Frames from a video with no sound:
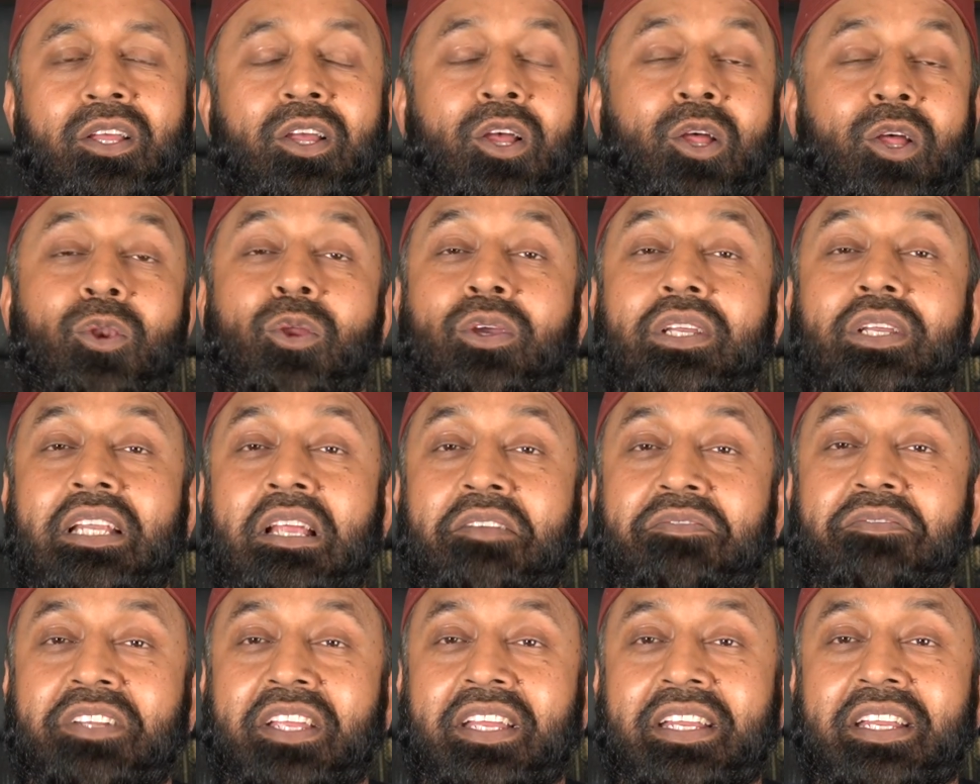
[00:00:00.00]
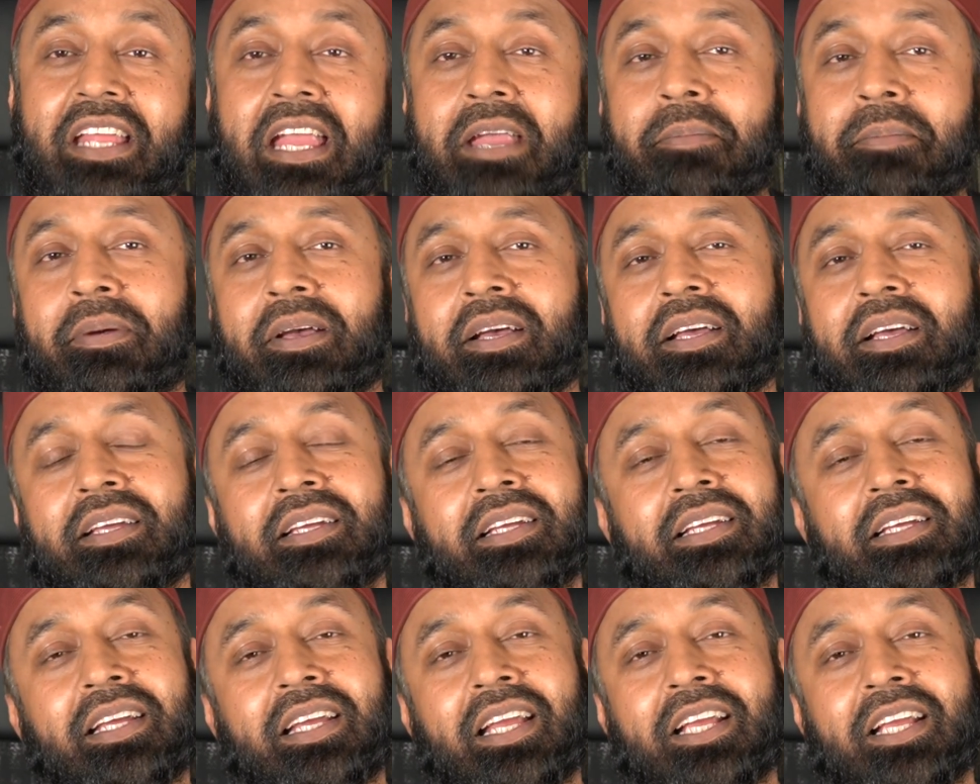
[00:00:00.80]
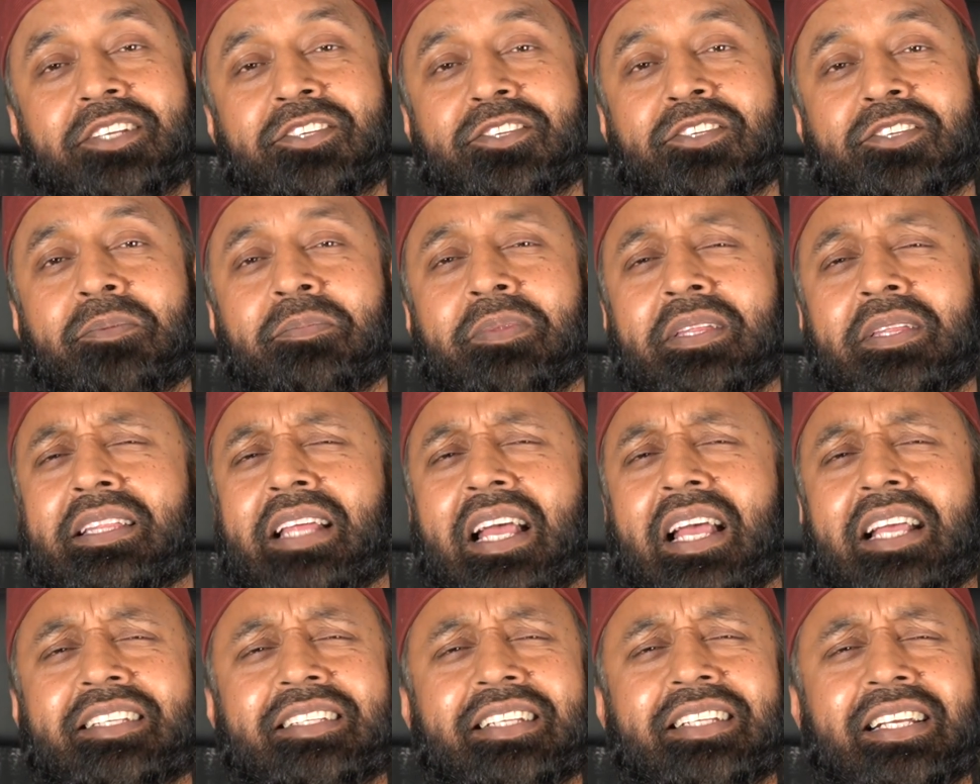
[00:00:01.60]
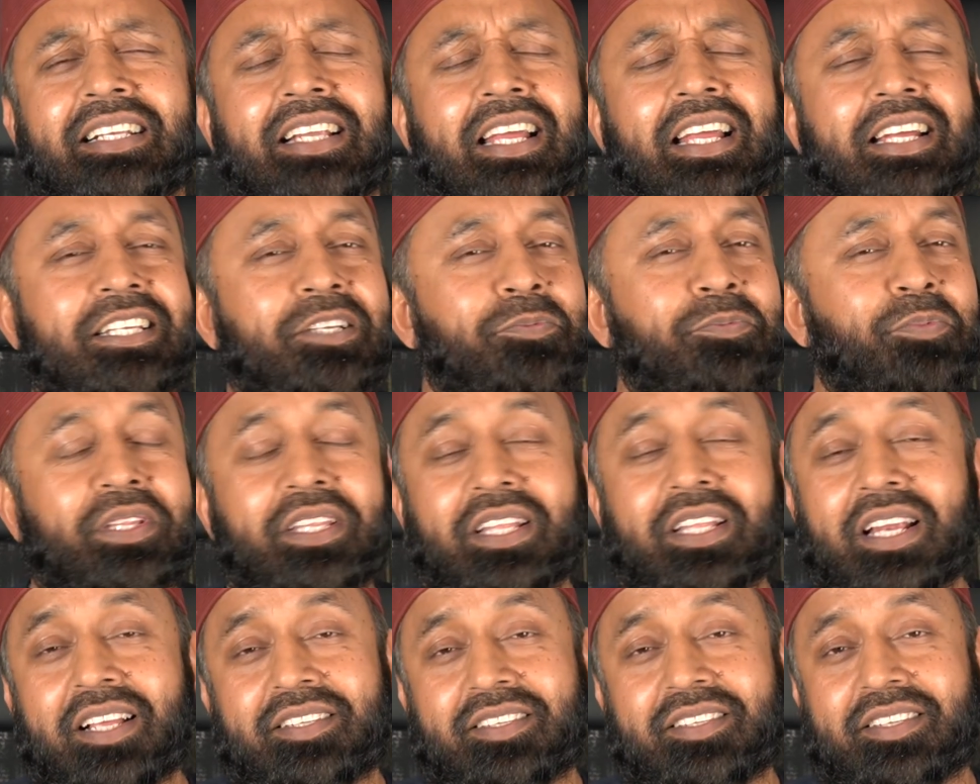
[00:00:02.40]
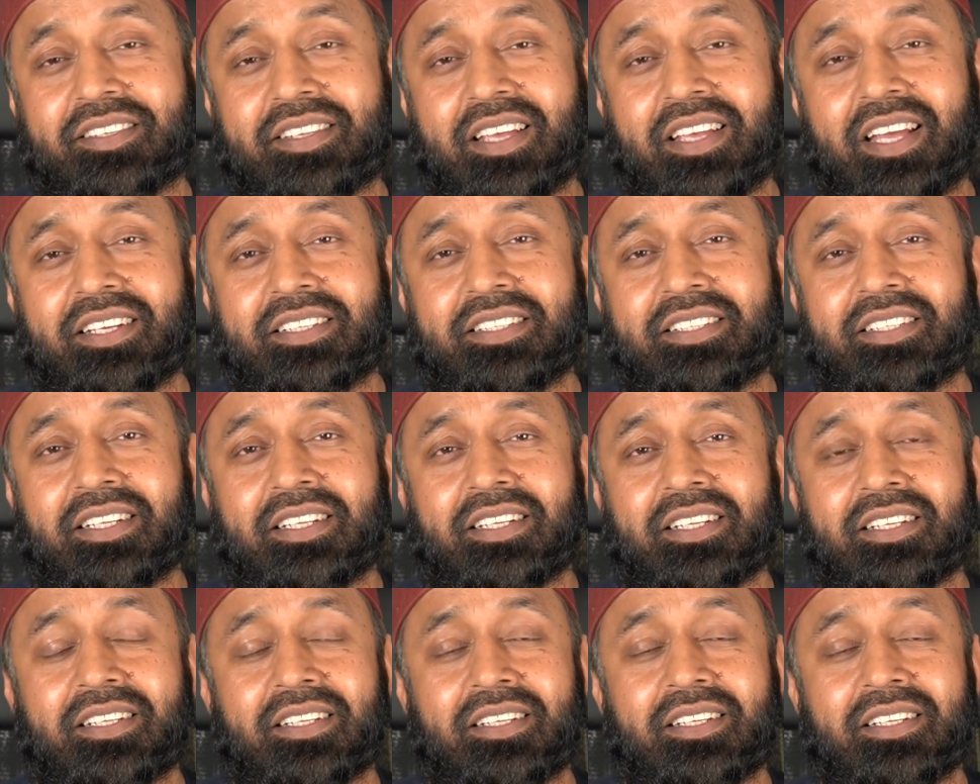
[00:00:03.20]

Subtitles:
Looking after your neighbor is something that is neglected within our society.